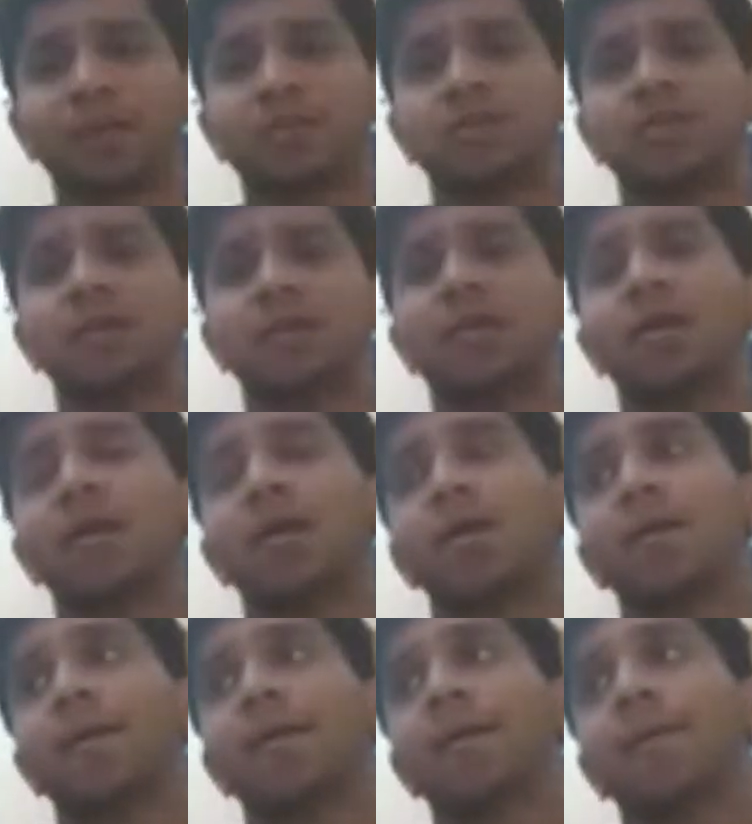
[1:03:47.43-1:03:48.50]
PhD.
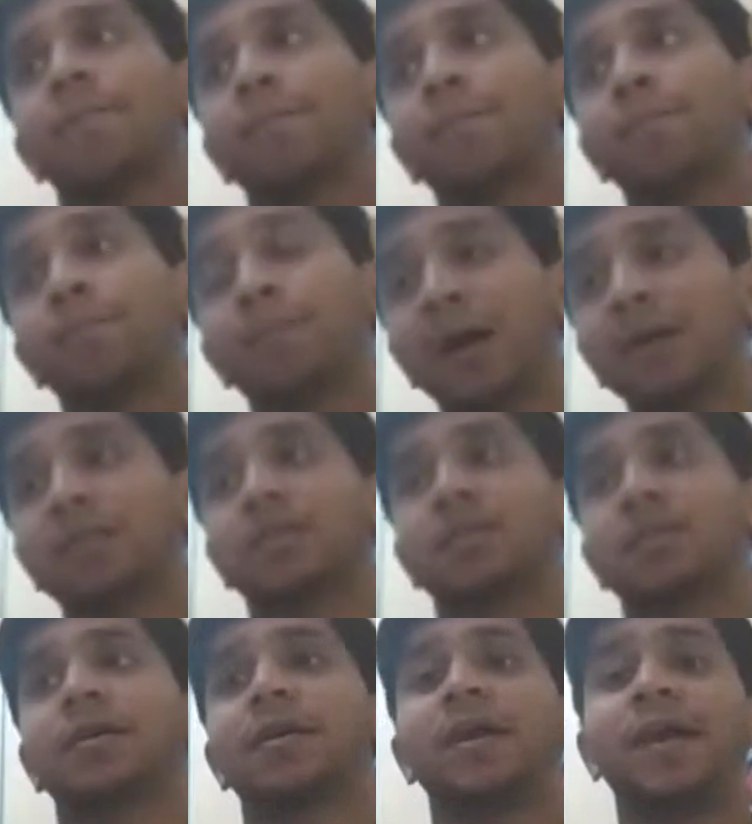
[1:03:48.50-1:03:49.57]

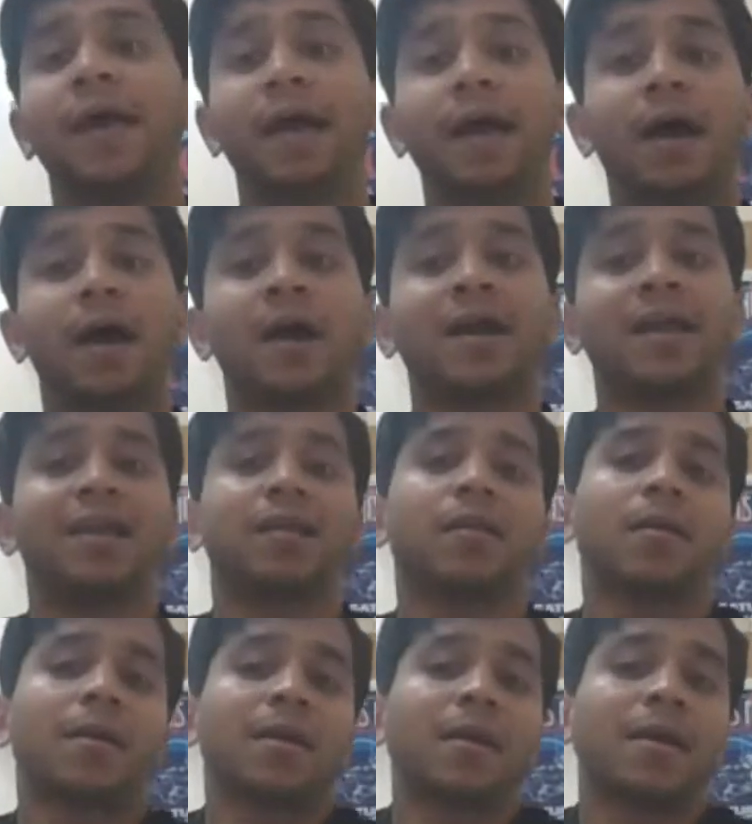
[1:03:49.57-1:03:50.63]
But
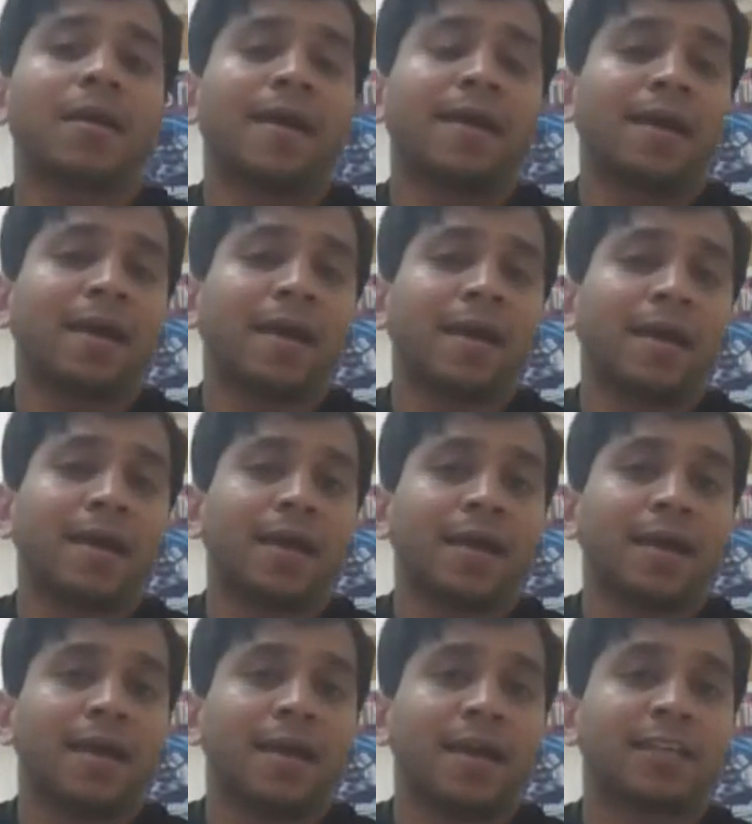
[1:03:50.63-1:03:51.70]
again,
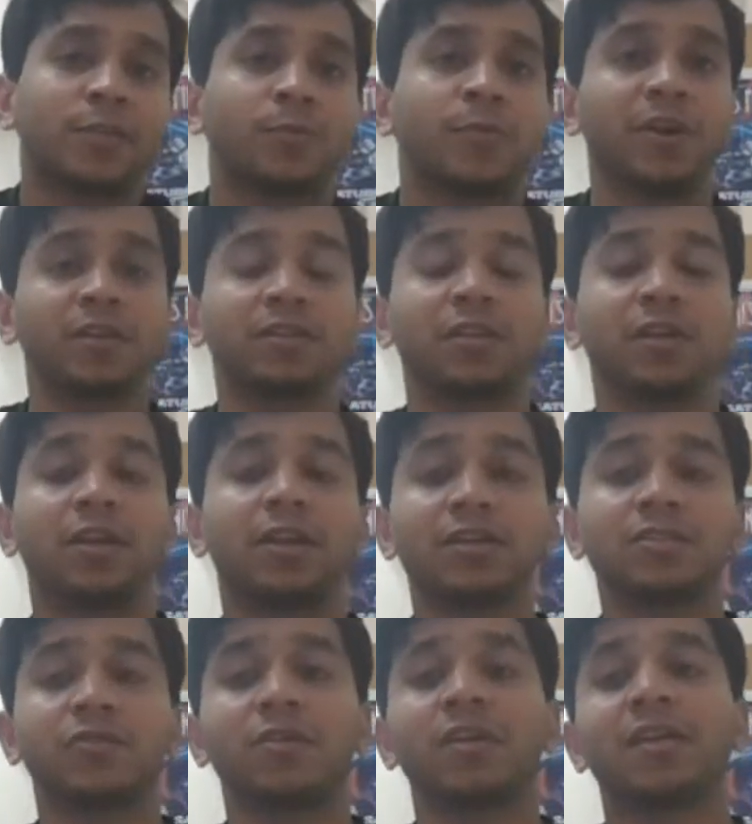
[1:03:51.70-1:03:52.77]
experience in
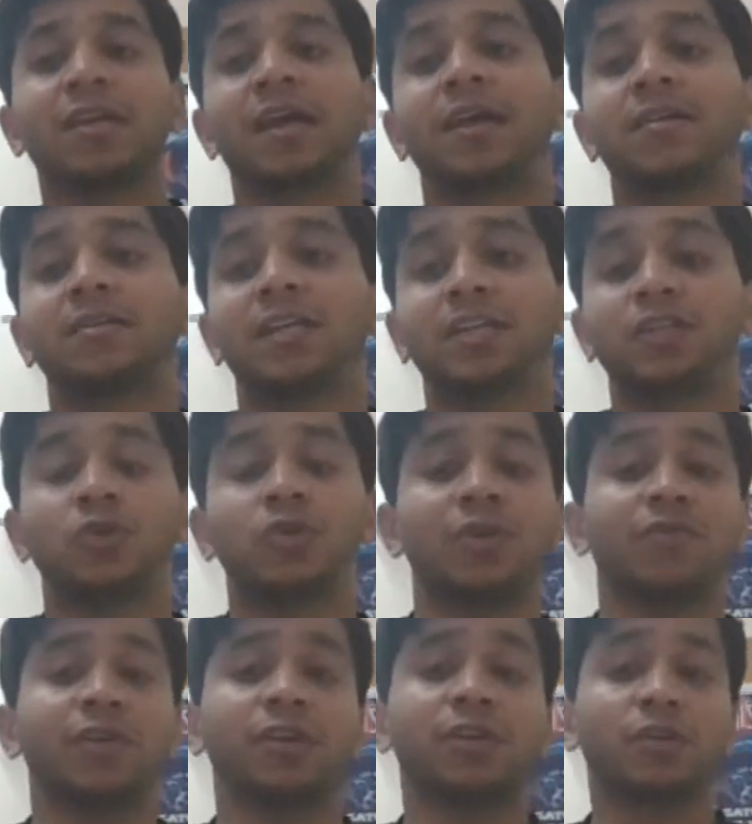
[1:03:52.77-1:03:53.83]
industry can teach you
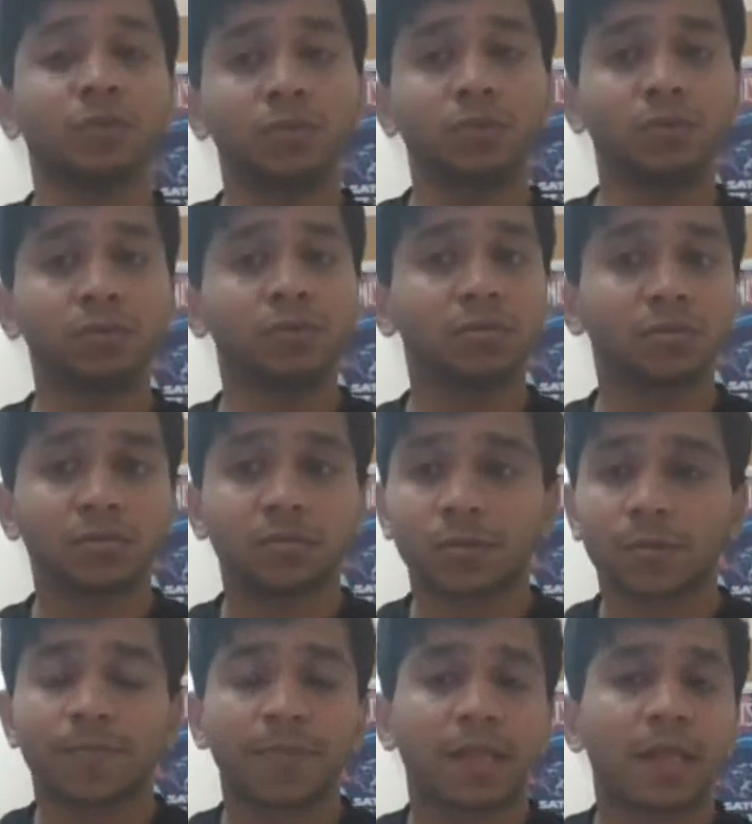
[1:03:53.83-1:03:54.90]
different tools,
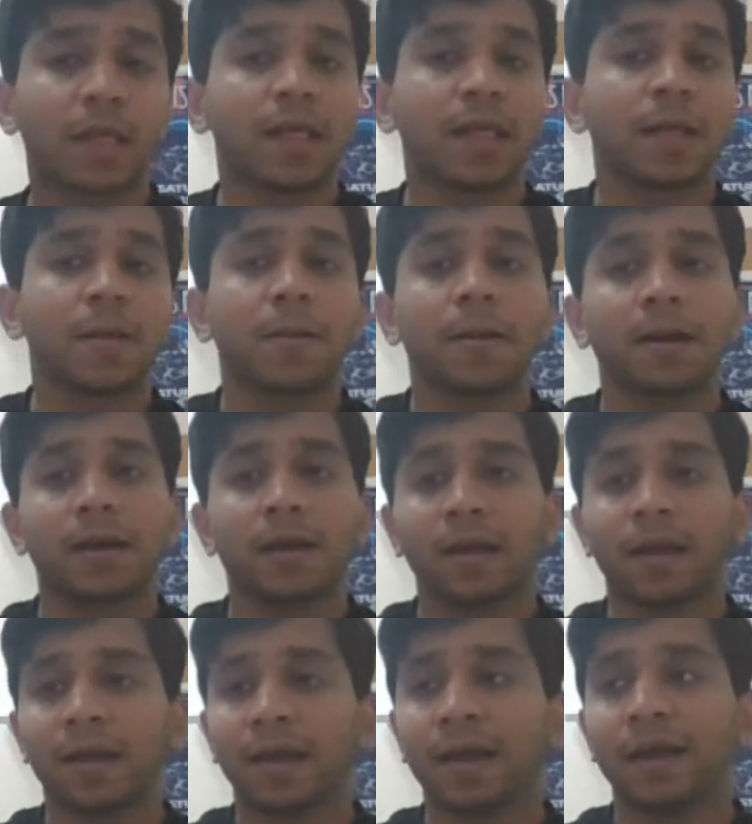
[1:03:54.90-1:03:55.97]

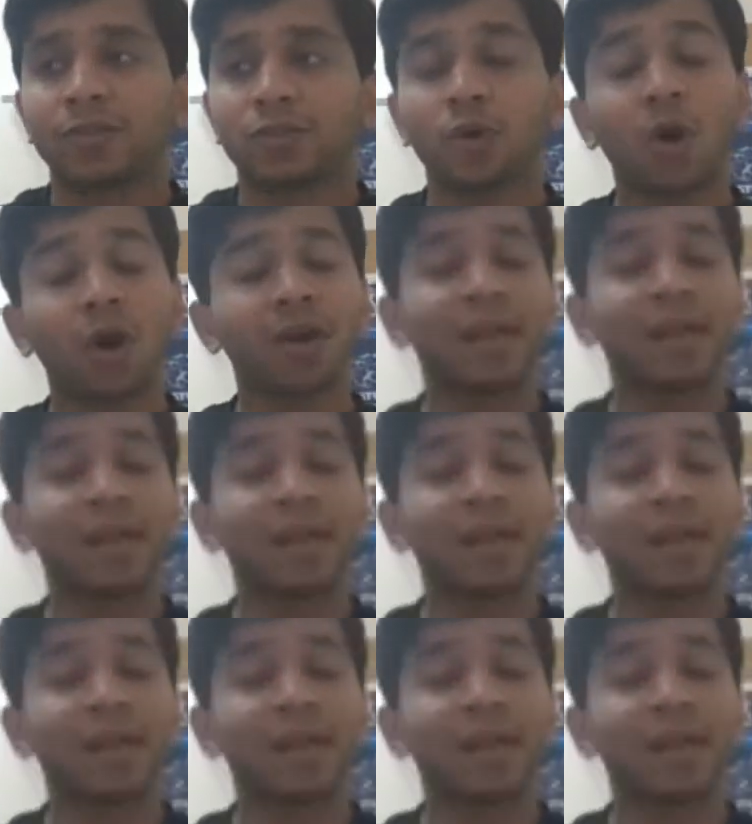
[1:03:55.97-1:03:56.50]
and so all